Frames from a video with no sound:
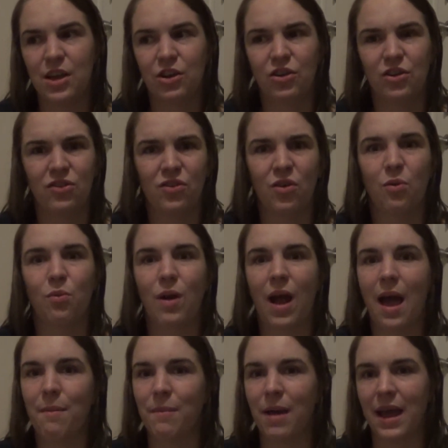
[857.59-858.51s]
just to
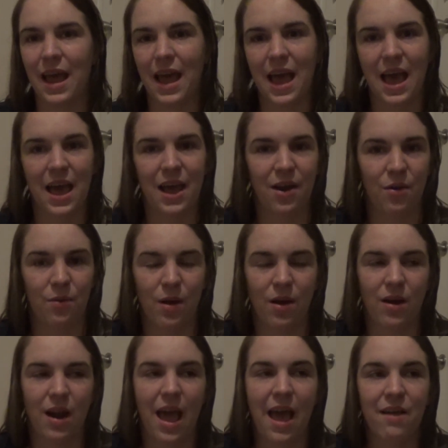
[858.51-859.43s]
wrap my head
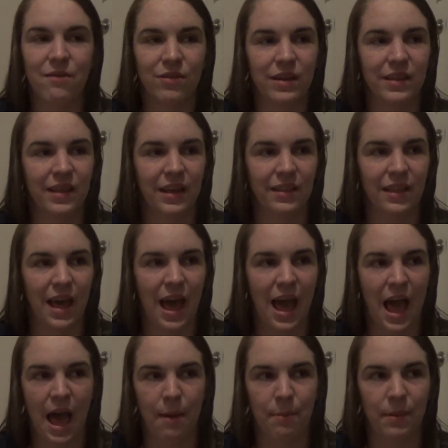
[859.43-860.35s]
around everything that
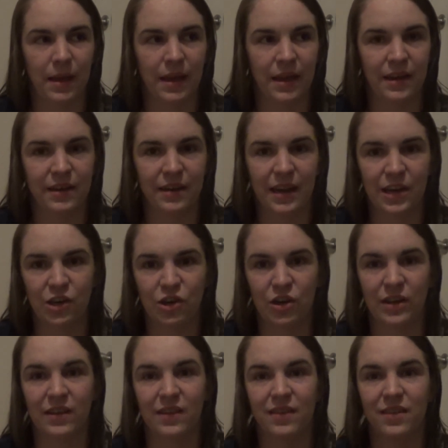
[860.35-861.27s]
happened and
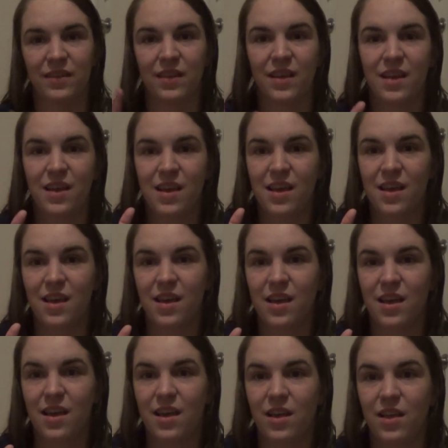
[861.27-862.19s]
just
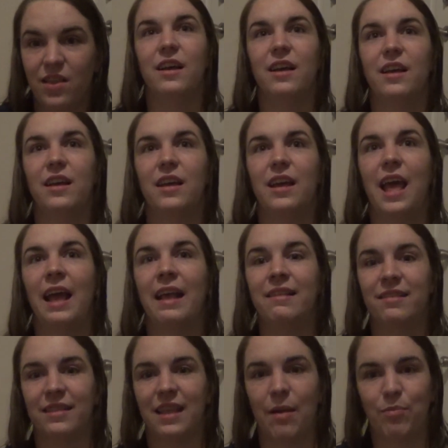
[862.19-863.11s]

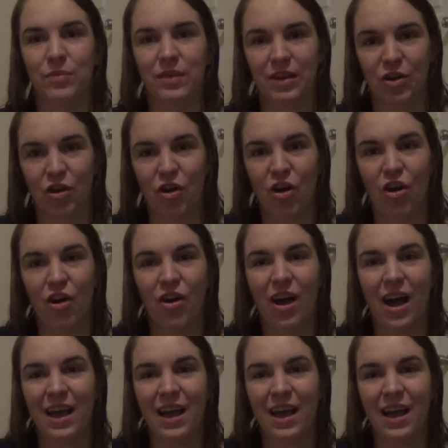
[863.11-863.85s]
accept it all.